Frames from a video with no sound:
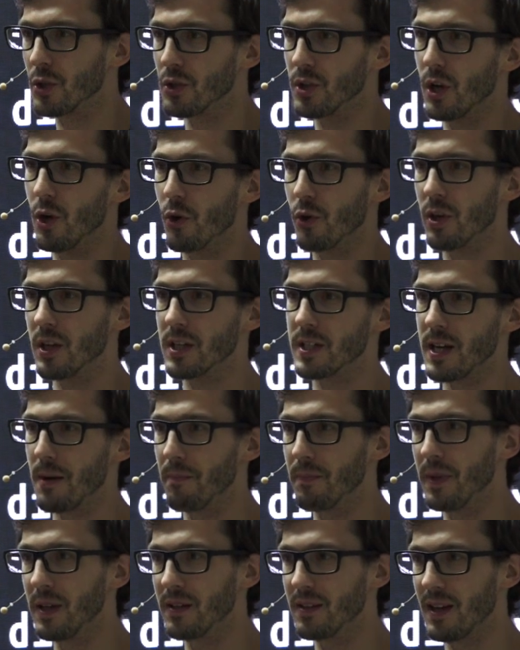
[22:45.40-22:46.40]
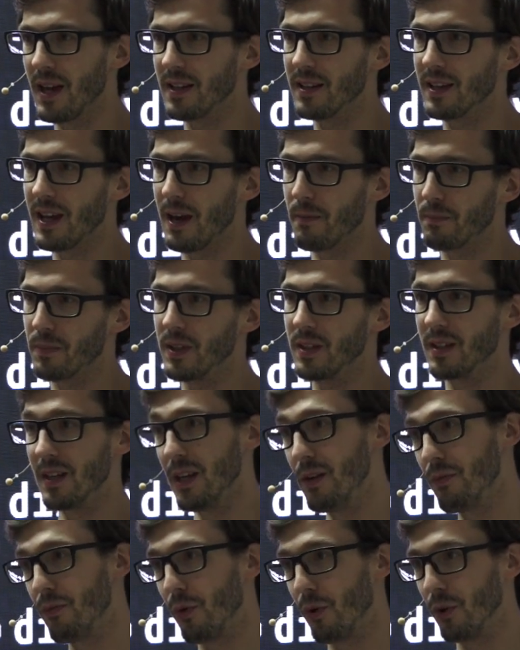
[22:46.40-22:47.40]
on the local subnet and kept the
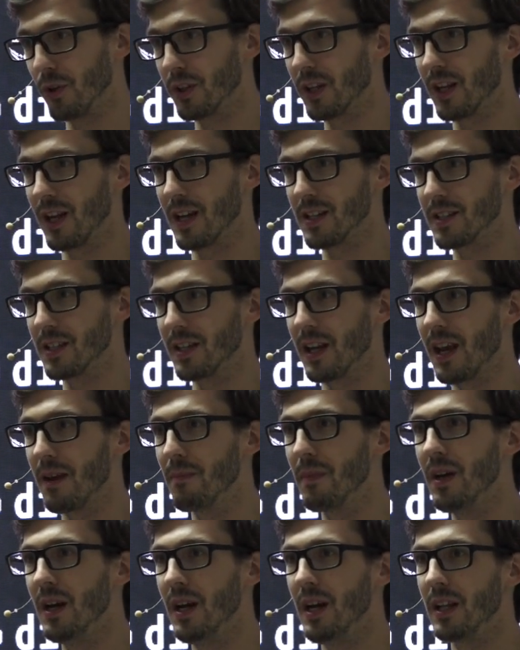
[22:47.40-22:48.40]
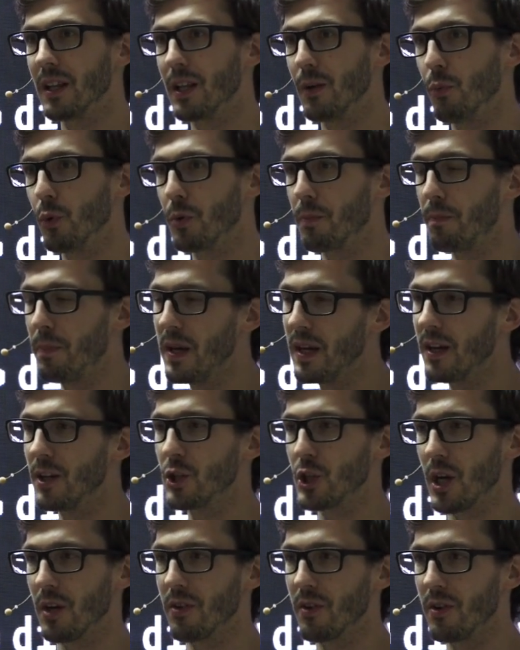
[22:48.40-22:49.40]
default cluster name, they would ping
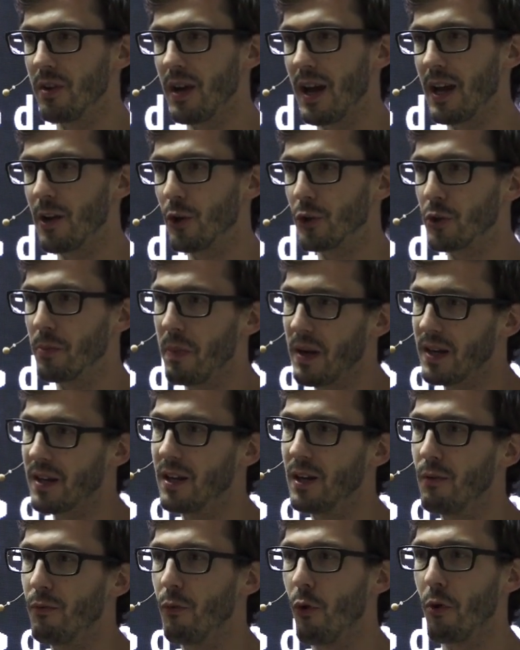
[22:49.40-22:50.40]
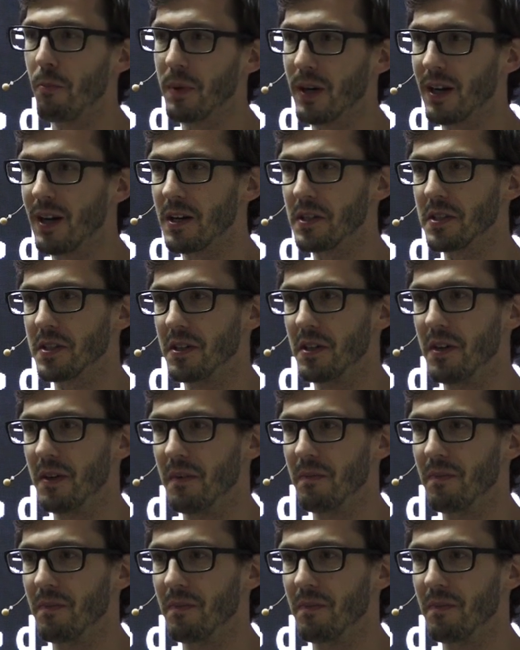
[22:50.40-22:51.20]
each other and automatically form a cluster,